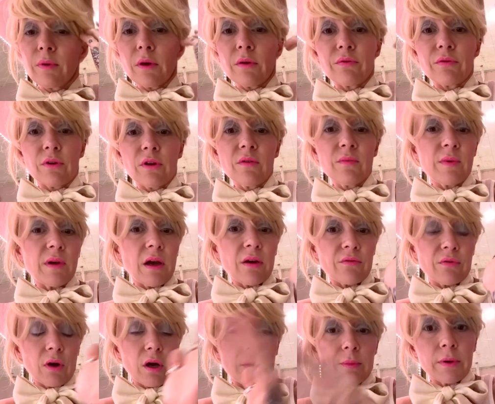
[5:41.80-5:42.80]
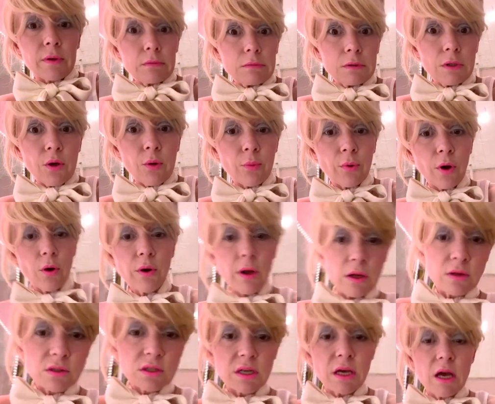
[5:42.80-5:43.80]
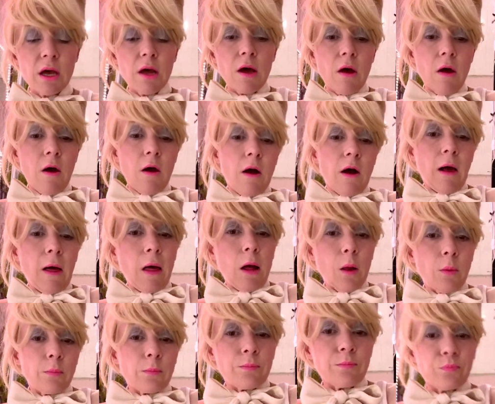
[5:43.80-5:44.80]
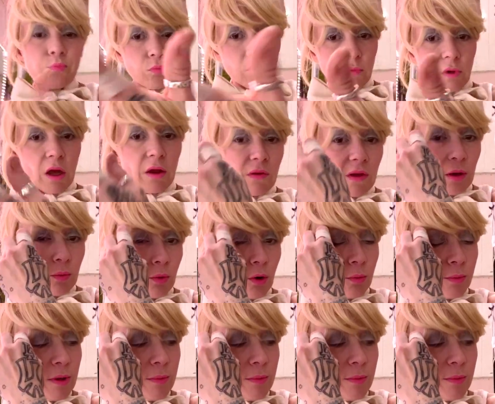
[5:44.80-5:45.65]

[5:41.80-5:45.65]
forgive me, I forgot about, pronouns. And they wrote me